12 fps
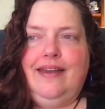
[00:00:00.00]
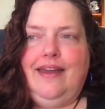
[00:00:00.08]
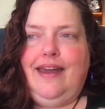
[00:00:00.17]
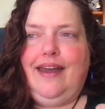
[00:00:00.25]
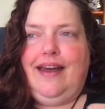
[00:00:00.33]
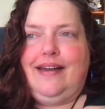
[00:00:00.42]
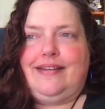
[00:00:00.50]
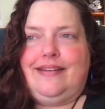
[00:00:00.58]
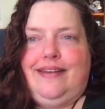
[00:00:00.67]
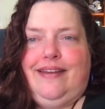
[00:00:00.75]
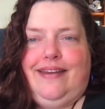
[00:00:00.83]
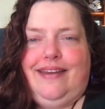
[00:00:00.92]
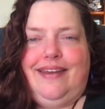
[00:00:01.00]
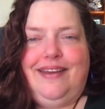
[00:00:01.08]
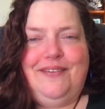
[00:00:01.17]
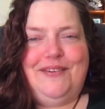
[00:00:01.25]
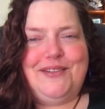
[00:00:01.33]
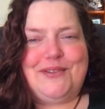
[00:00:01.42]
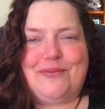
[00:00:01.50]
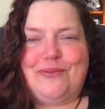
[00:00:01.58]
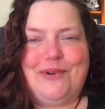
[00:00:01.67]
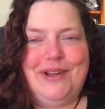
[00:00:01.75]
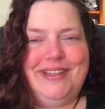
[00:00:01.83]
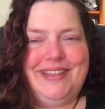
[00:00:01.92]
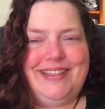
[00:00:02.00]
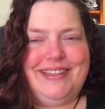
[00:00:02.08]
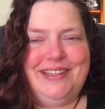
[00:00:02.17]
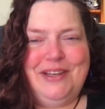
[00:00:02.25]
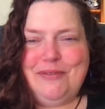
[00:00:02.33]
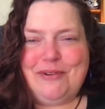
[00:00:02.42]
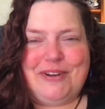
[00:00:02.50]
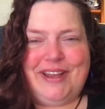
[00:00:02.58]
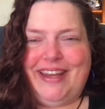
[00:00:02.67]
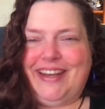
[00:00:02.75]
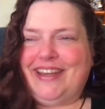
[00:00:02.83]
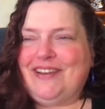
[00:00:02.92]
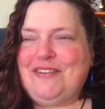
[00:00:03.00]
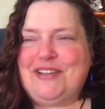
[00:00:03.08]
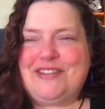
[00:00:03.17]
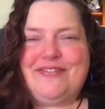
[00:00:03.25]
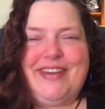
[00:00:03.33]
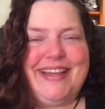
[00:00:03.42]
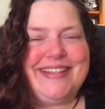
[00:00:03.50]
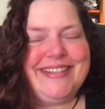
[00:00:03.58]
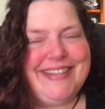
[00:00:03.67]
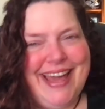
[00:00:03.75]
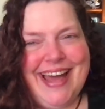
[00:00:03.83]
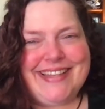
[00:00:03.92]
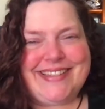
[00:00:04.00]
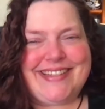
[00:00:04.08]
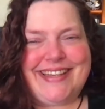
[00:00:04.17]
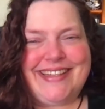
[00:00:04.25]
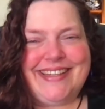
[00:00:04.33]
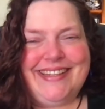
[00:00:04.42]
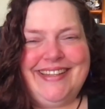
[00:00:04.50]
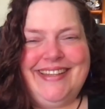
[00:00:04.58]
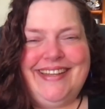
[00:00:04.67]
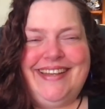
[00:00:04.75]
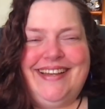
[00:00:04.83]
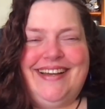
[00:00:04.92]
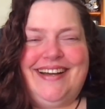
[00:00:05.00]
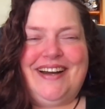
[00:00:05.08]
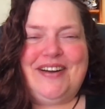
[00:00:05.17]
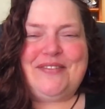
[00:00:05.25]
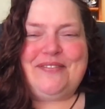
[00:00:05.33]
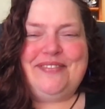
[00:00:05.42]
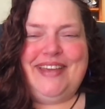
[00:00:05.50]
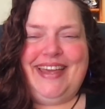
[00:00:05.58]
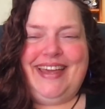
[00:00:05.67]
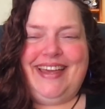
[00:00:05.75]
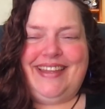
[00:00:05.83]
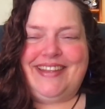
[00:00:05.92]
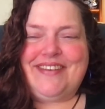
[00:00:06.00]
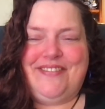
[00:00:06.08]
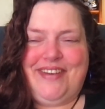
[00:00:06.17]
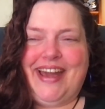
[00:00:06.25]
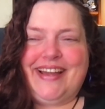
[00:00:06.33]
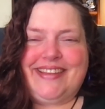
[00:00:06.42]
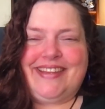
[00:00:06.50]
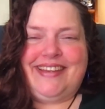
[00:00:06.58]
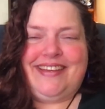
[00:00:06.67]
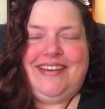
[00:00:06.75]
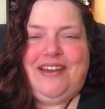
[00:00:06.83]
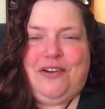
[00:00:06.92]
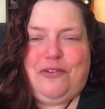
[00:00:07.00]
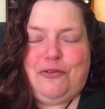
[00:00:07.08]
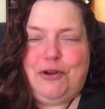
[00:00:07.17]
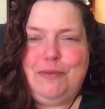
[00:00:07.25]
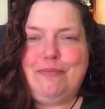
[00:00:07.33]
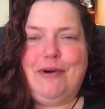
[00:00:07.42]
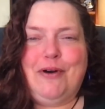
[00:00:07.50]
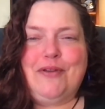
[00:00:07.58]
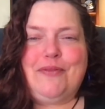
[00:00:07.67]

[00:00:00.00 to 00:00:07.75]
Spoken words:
And it was really liberating. It was fantastic. And the fact that we both